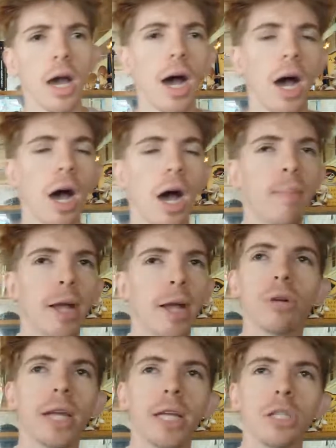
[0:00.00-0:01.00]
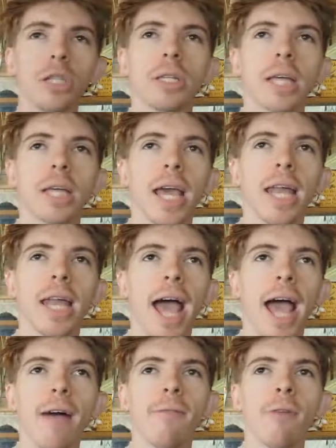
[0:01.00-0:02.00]
uh, a micronation can
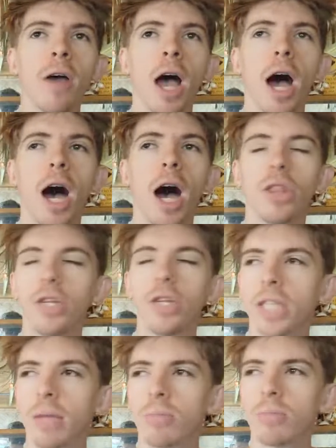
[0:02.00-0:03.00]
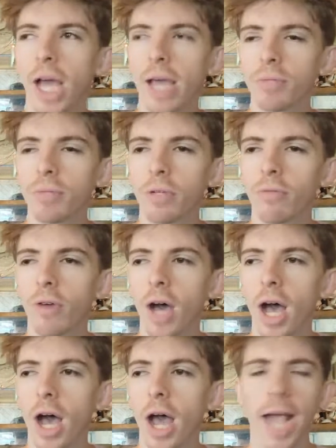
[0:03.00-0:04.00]
have uh, the same types of
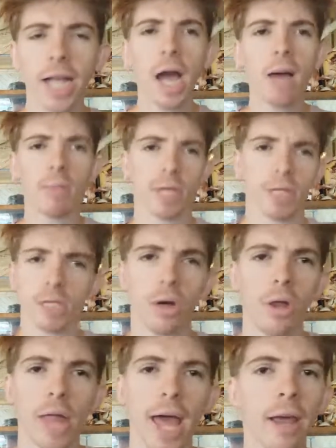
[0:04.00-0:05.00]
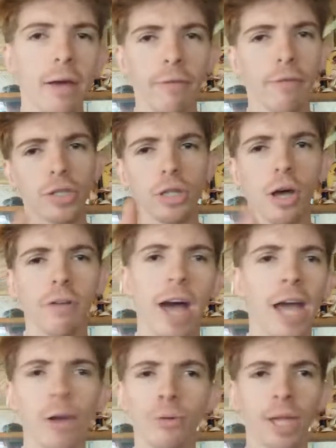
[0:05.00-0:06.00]
uh, economics and all that. First off,
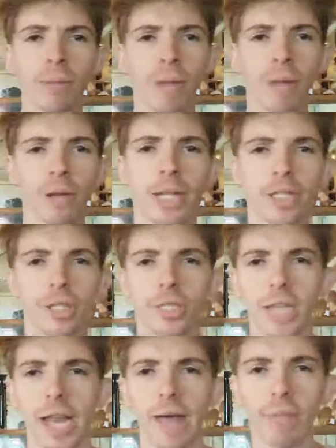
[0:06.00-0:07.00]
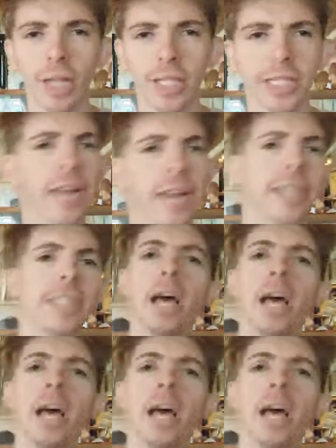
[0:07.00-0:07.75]
I don't think micronations should have militaries.